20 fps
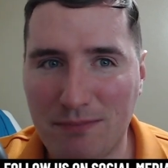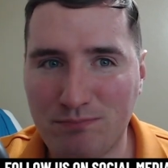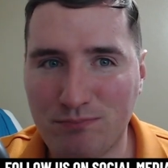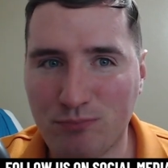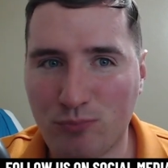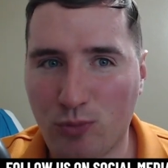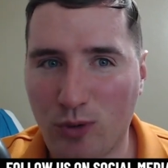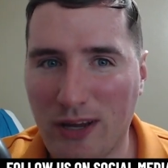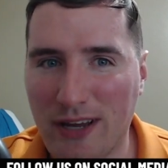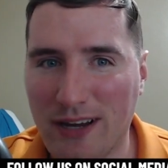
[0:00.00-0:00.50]

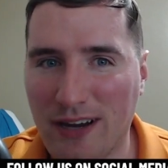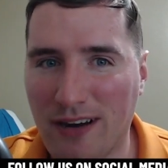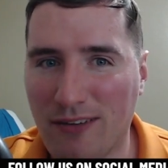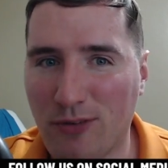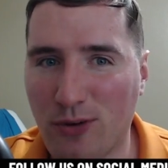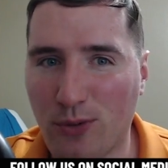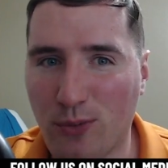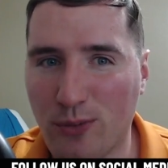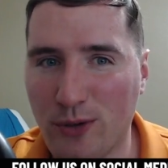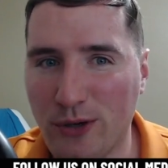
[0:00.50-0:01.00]
we
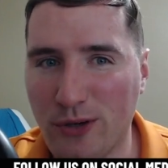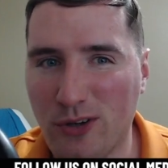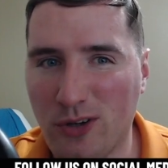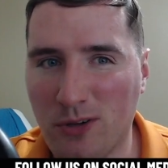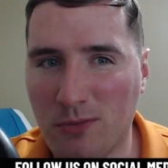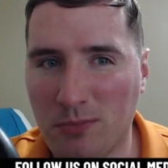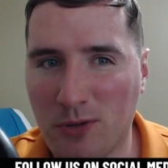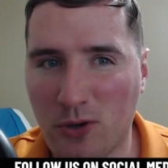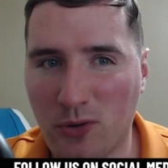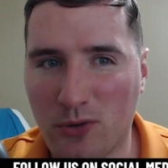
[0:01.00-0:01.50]
cover
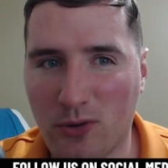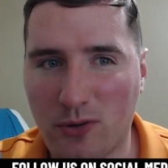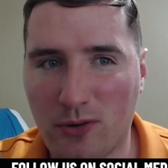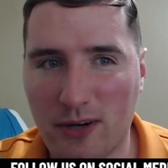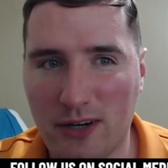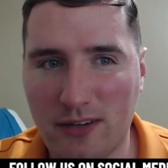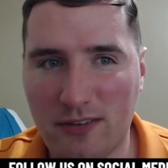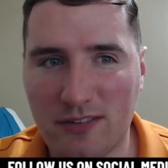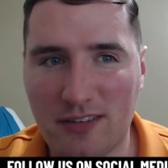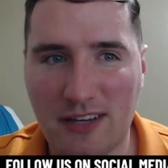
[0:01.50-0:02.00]
real motor
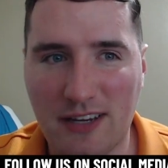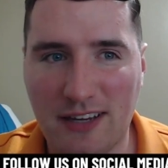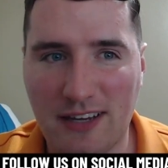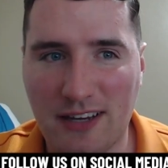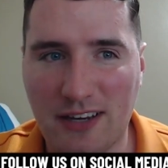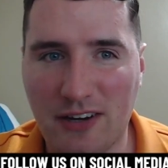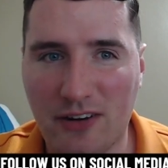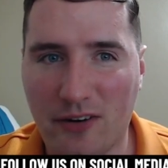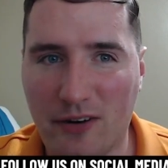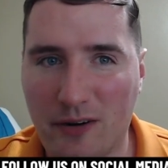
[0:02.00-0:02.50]
racing
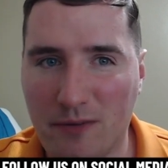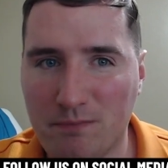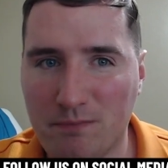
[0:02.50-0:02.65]
here.